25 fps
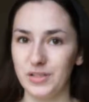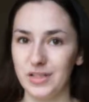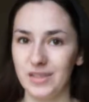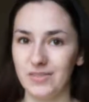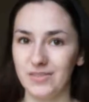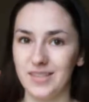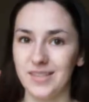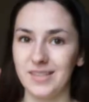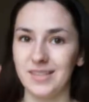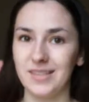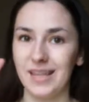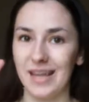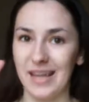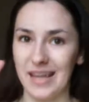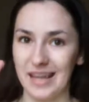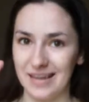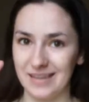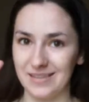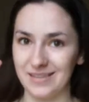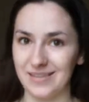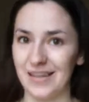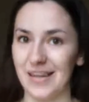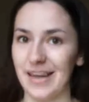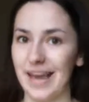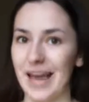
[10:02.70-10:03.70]
Photosynthesis
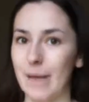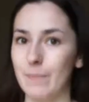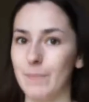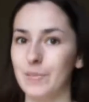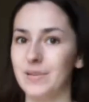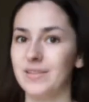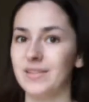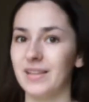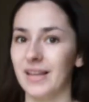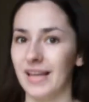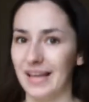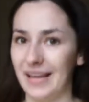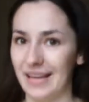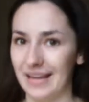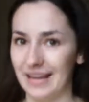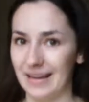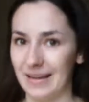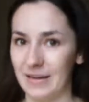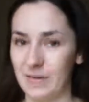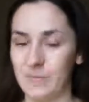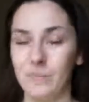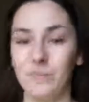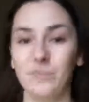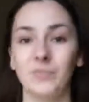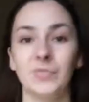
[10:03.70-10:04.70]
is, it happens
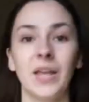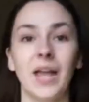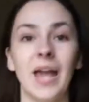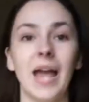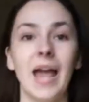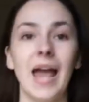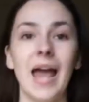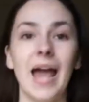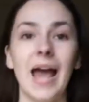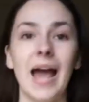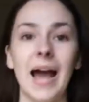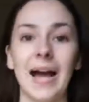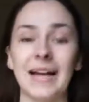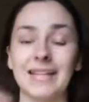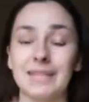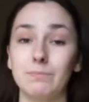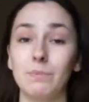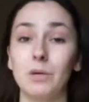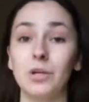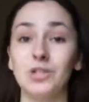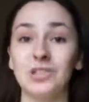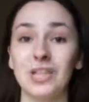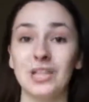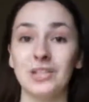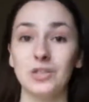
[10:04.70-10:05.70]
here. As
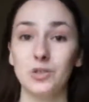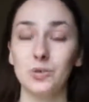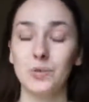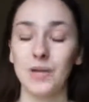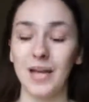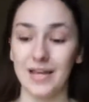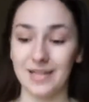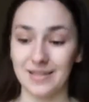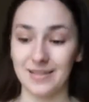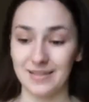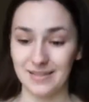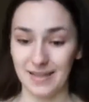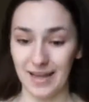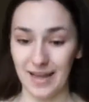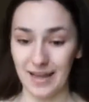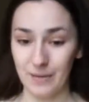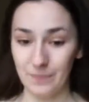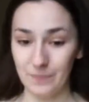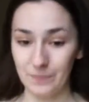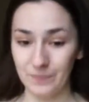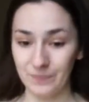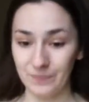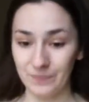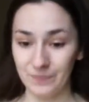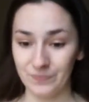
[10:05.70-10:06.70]
much as you can
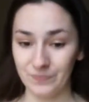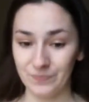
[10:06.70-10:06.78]
say,